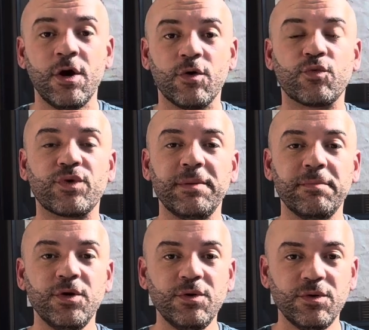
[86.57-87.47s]

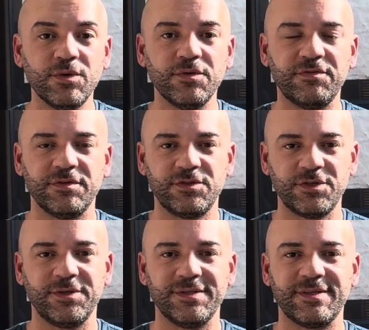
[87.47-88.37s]
remove
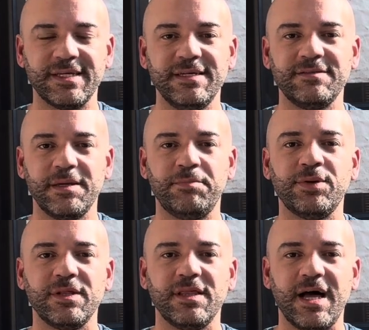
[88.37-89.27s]
certain things and
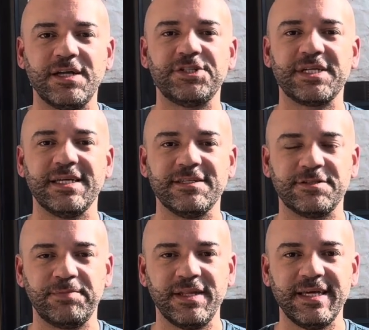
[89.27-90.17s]
put logic in its
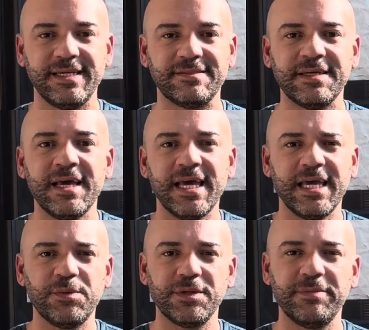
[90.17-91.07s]
place,
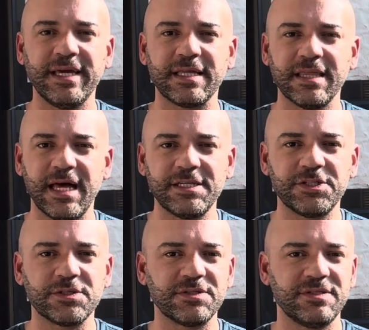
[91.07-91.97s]
it would make
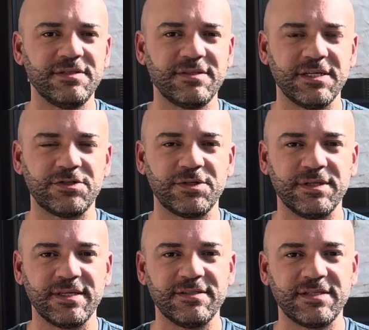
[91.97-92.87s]
logical sense that certain
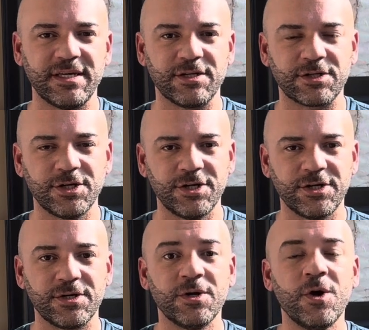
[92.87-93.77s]
things can
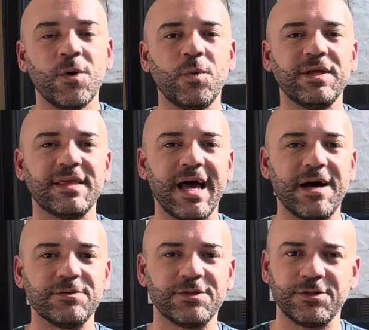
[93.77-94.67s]
occur
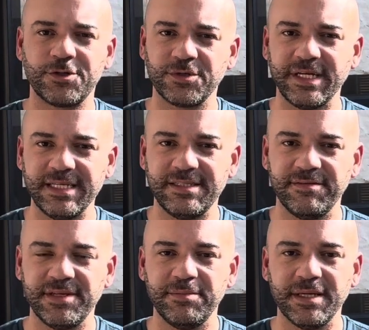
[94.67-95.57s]
without
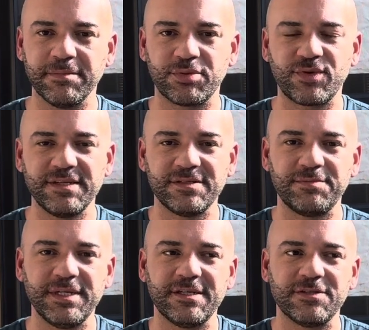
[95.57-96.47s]
creativity being present,
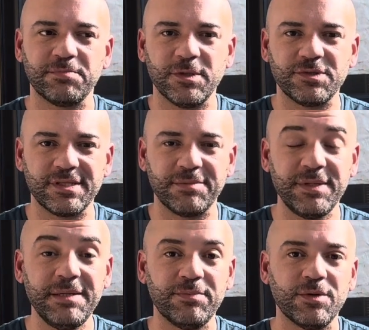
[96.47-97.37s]
because most of the
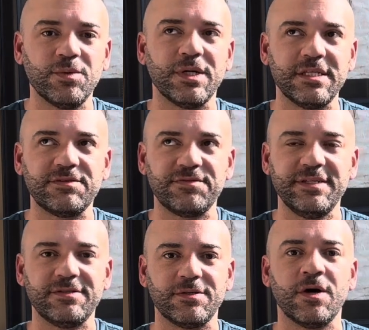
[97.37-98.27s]
people, well, let's
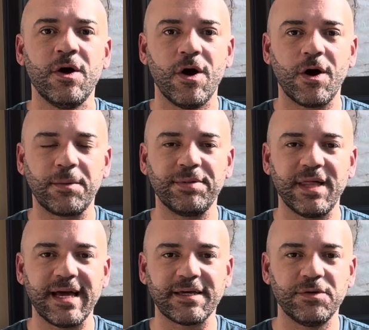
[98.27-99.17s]
face it, are
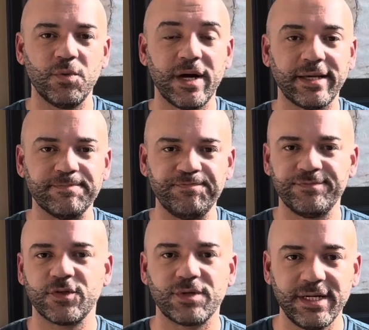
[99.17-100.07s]
black and white,
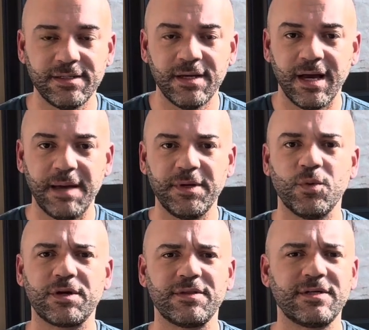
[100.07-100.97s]
right? I mean,
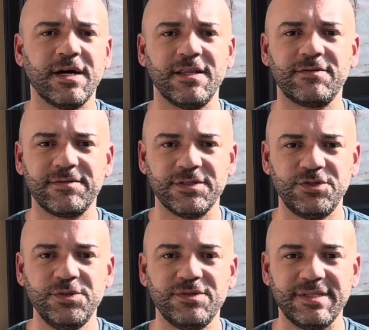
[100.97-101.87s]
what are the color of the
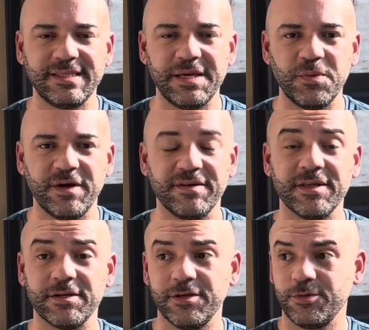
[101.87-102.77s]
suits that they wear in
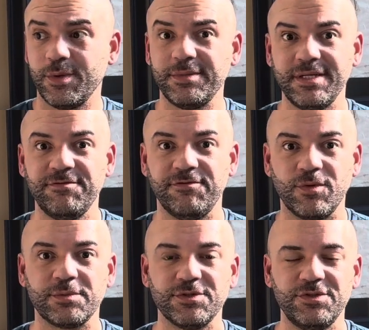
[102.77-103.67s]
there? They're normally
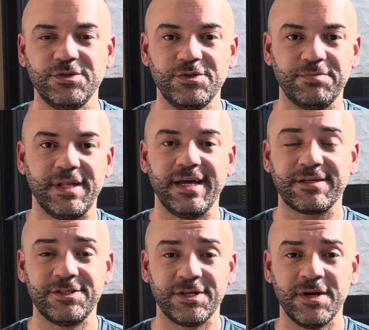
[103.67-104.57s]
formal suits, black
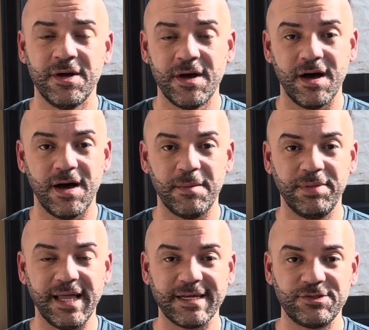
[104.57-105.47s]

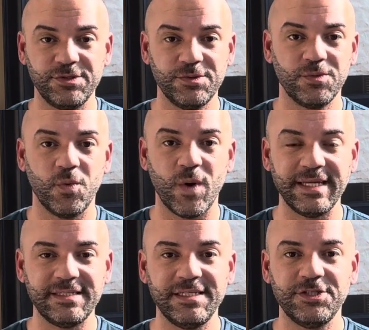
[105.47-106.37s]
suit,
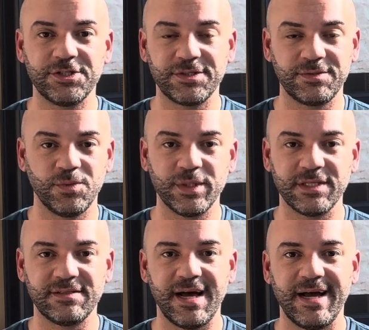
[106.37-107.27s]
white t-shirt with a
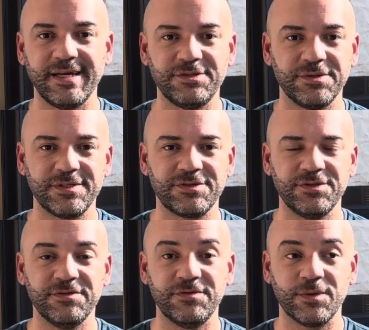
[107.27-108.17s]
tie, so on and
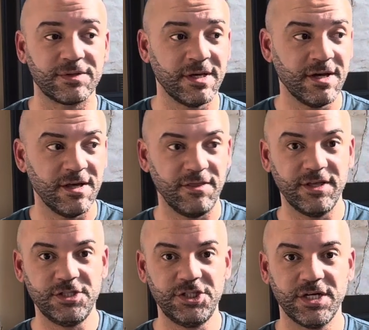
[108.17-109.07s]
so forth. The
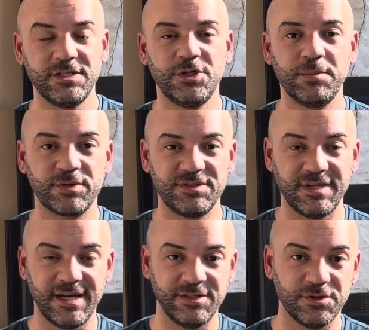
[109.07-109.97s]
judge who
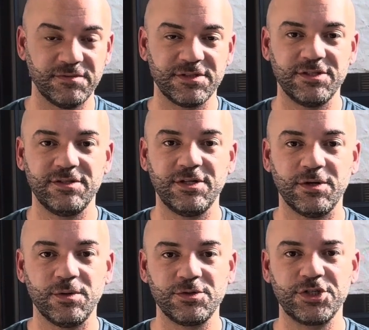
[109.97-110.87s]
presides over the
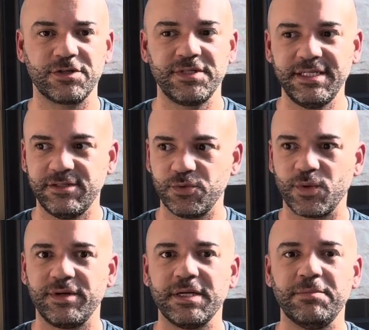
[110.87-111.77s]
whole jury is
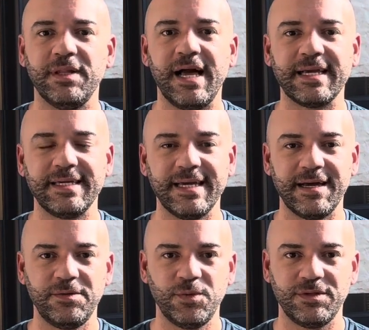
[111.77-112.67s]
wearing a black
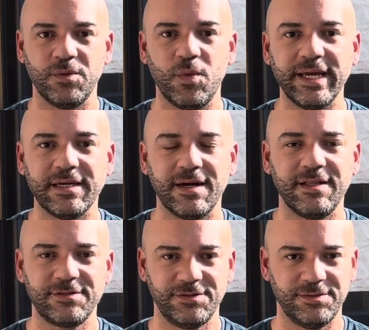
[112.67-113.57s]
gown with a white
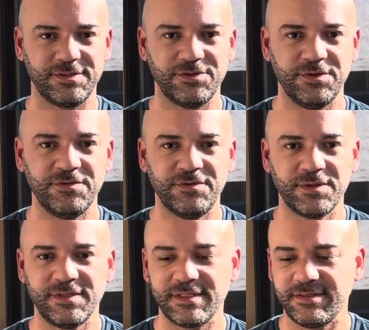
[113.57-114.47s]
collar, so on and so
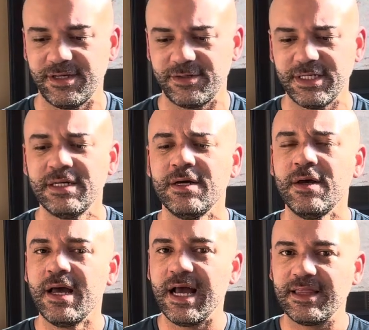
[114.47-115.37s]
forth, etc.
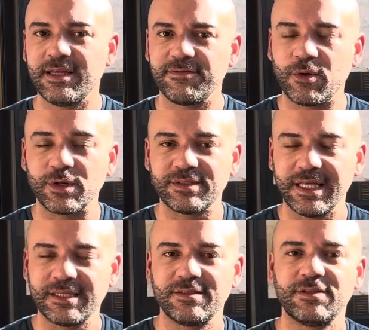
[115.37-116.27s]
And then, of course, they
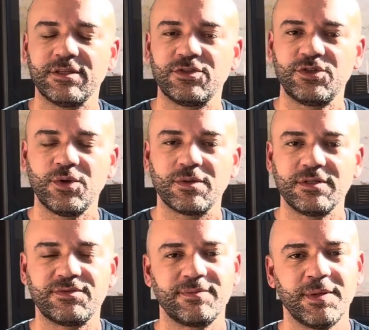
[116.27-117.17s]
listen to the stories
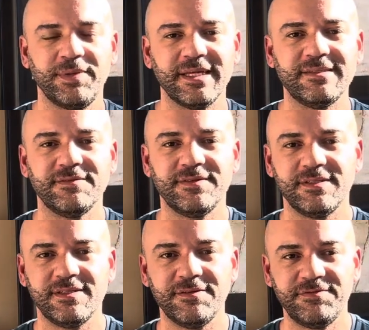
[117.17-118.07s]
from the plaintiff and
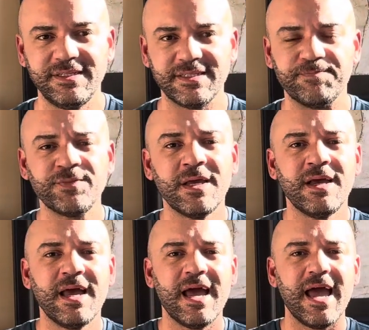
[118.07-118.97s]
the defendant.
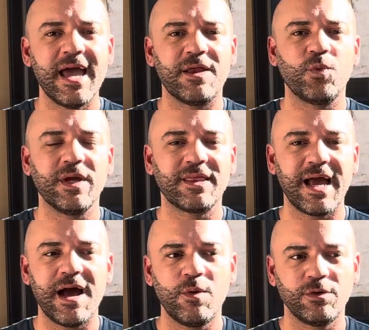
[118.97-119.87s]
And
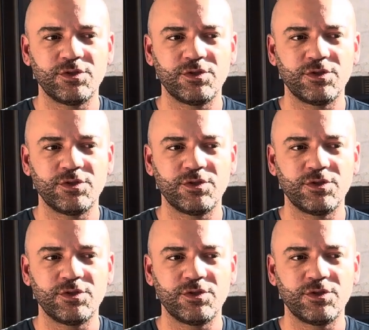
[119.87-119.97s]
without